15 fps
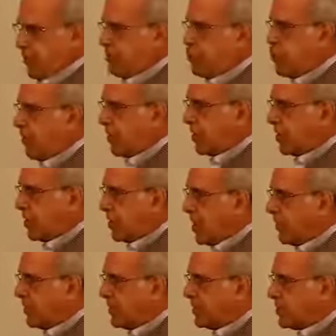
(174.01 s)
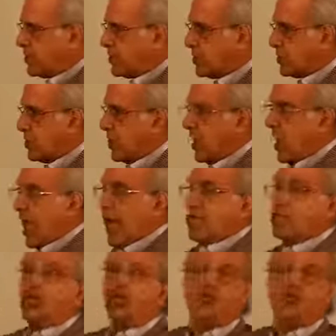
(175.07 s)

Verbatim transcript: removing the garbage, and